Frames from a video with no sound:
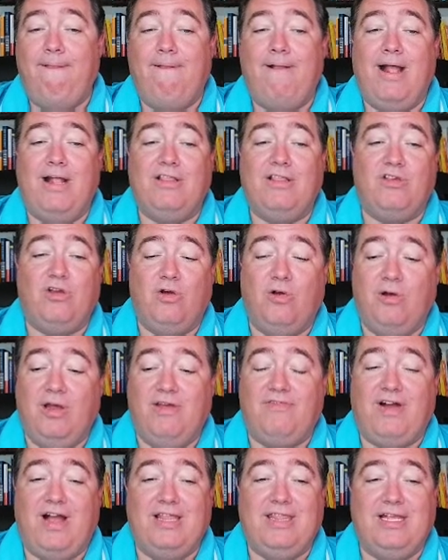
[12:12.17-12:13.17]
And so
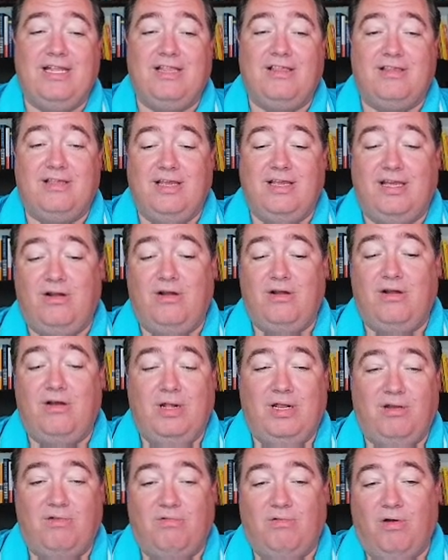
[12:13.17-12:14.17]
if I then said, oh,
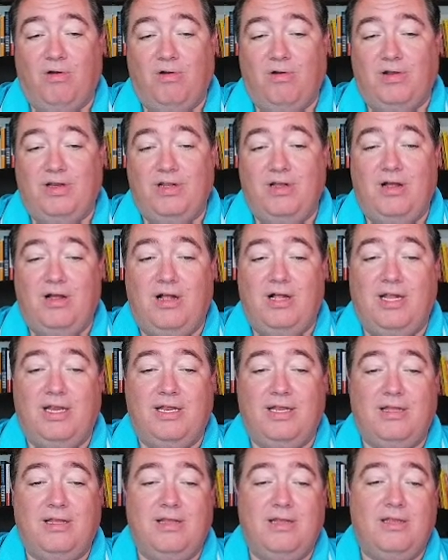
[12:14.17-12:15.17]
well, Aurora
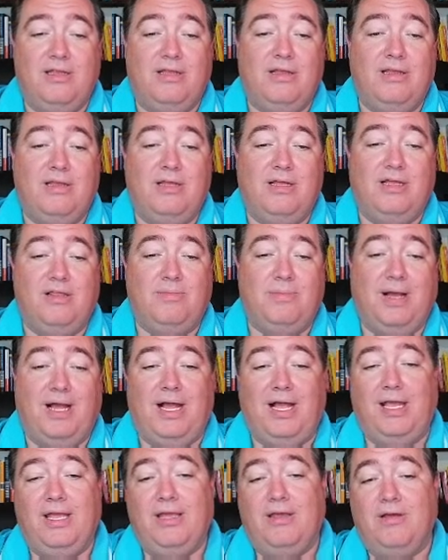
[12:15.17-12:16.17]
Dawn is
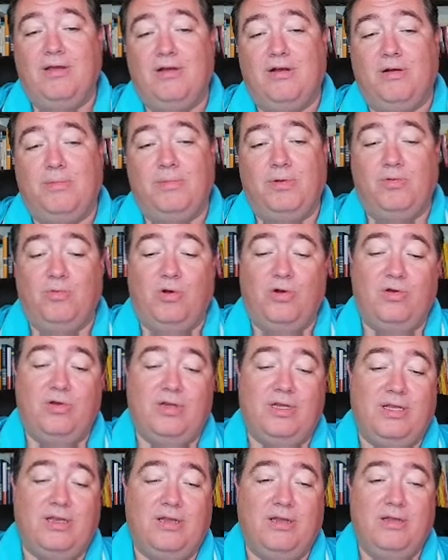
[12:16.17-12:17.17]
by Herman
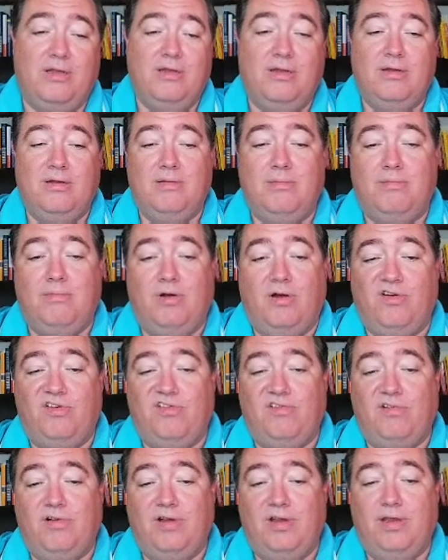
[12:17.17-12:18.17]
Wouk and
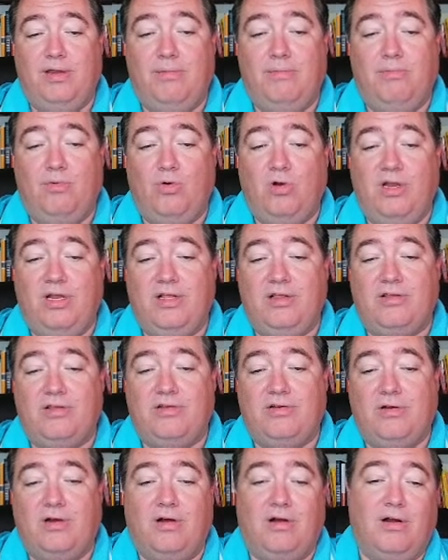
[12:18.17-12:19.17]
Marjorie
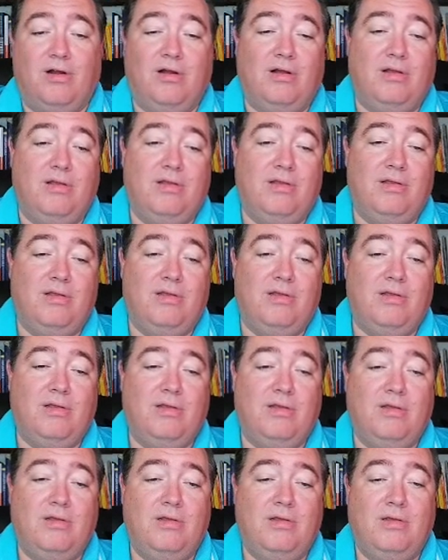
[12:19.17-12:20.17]
Morningstar
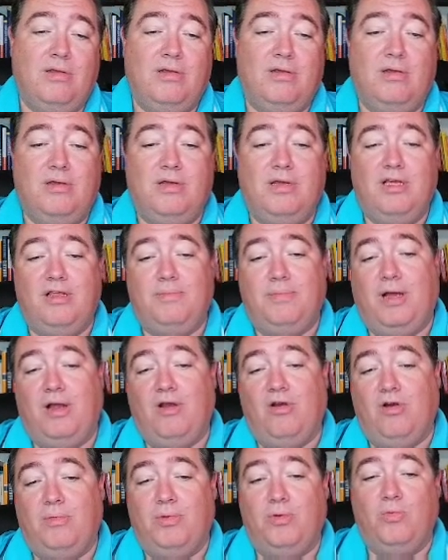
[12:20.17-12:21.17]
is by
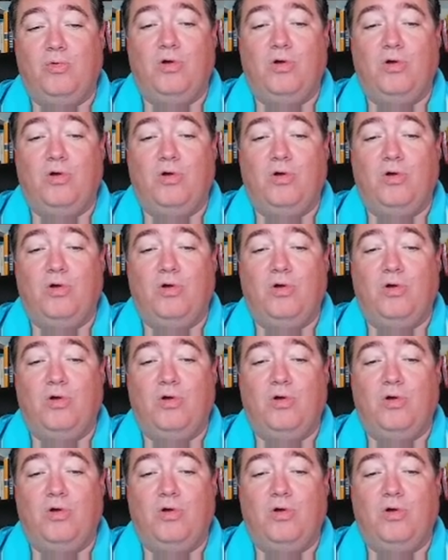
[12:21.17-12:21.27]
Herman